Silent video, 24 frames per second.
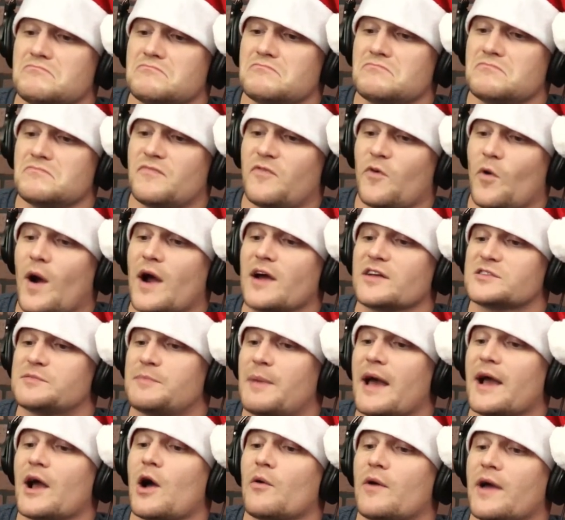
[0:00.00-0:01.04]
4 ounce
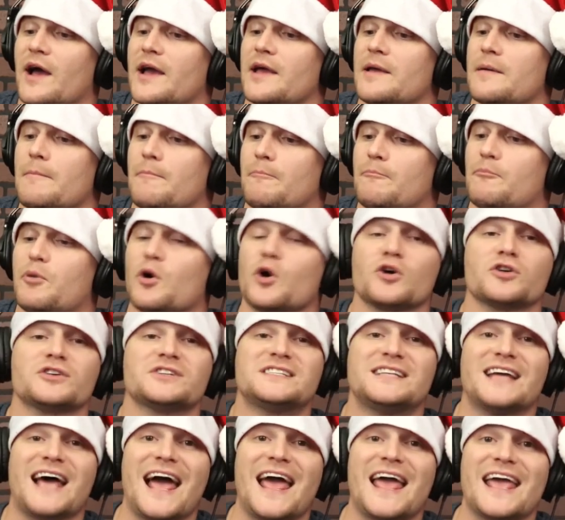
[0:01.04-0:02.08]
bag, okay, per
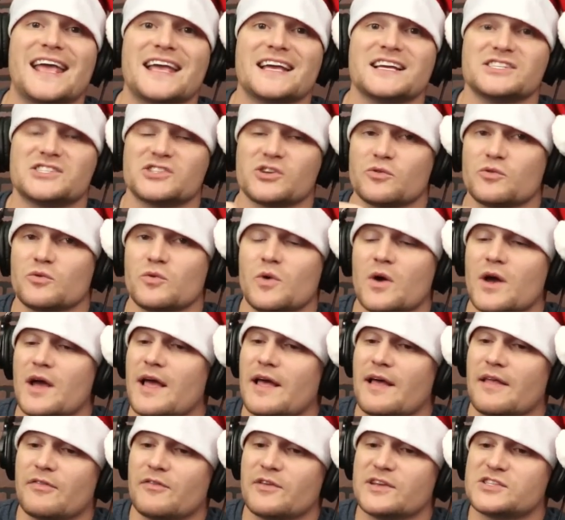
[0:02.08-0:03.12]
day. So
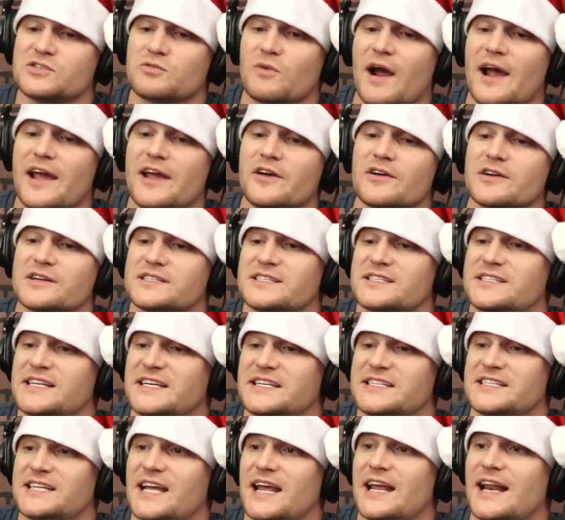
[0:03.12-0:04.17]
this right here is
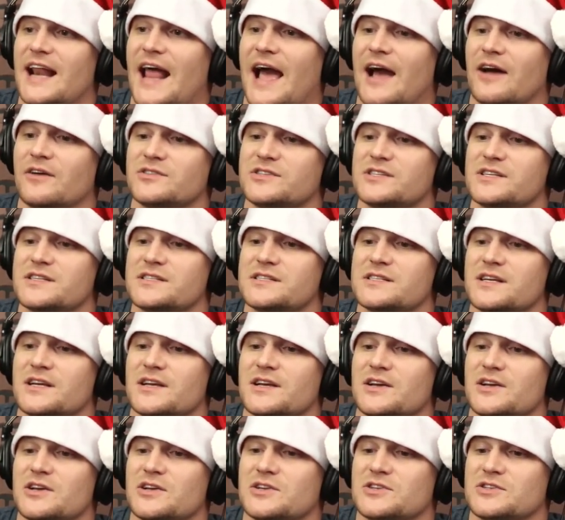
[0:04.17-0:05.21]
16 ounces.
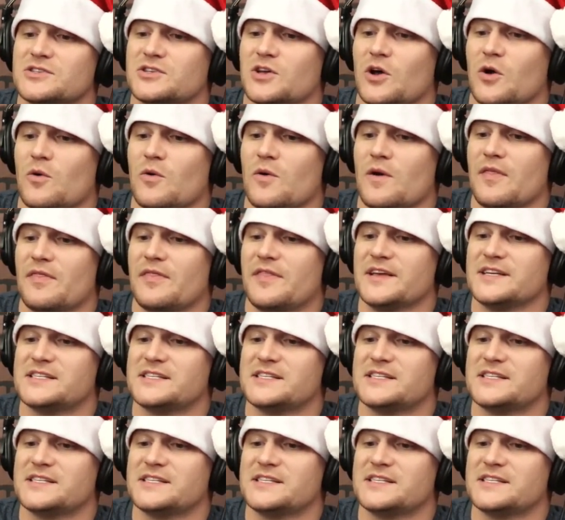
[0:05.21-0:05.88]
So this